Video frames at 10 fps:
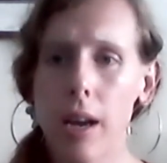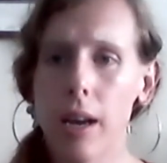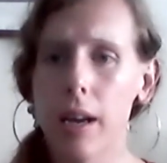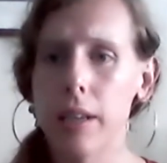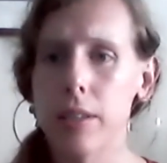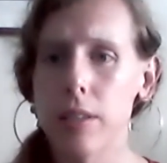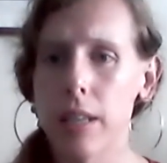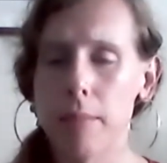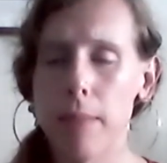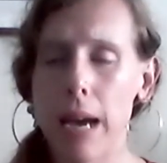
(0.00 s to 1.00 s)

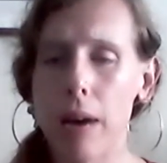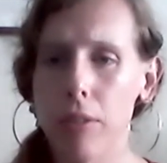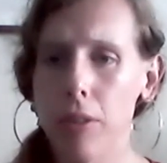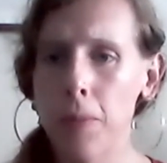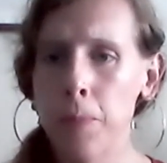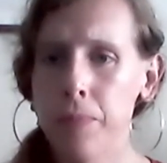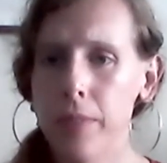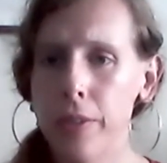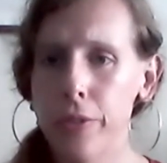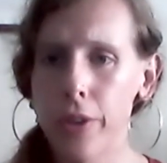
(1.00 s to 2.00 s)
at the mouth.
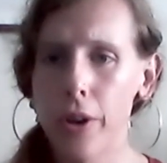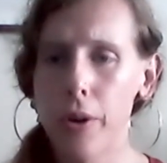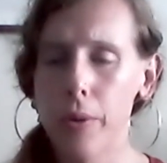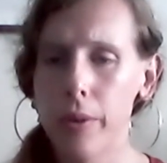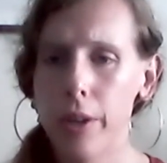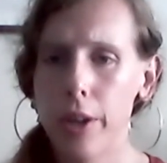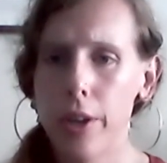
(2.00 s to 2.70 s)
So